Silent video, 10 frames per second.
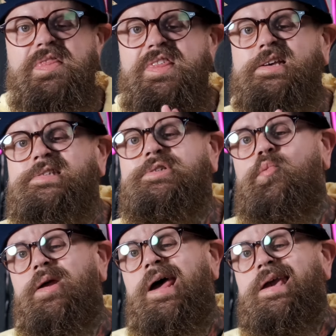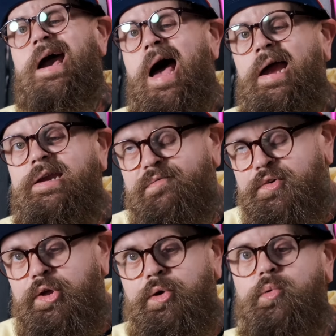This is when I kind of
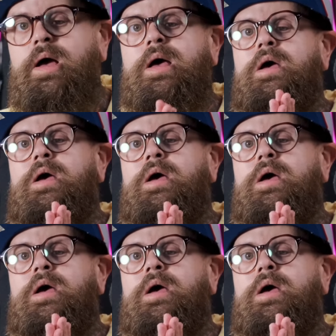knew